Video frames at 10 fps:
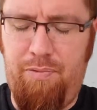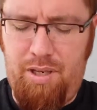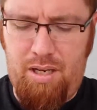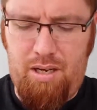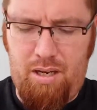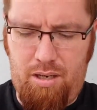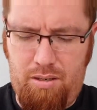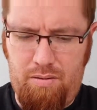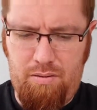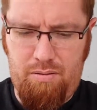in
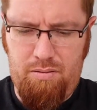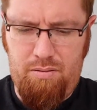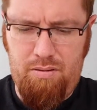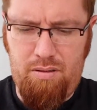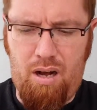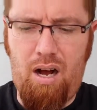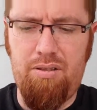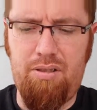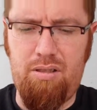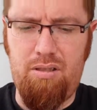uh,
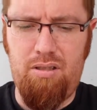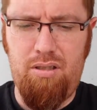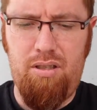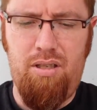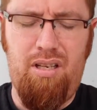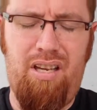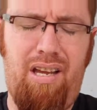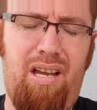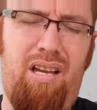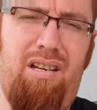Austin,
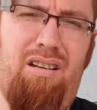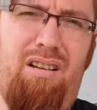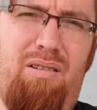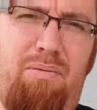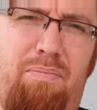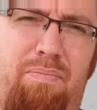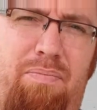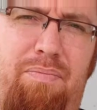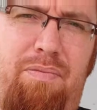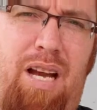and. Um,
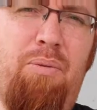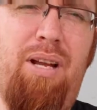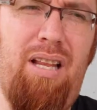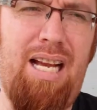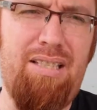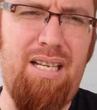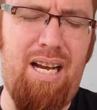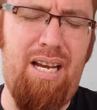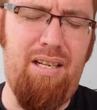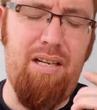I went last
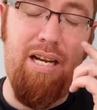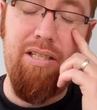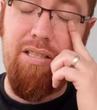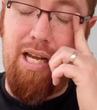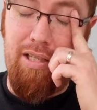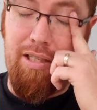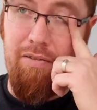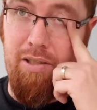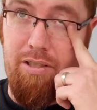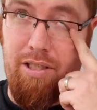night. I decided to
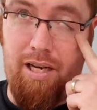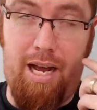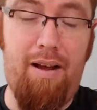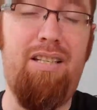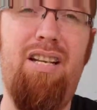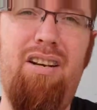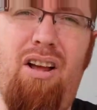give it a shot. I had a $10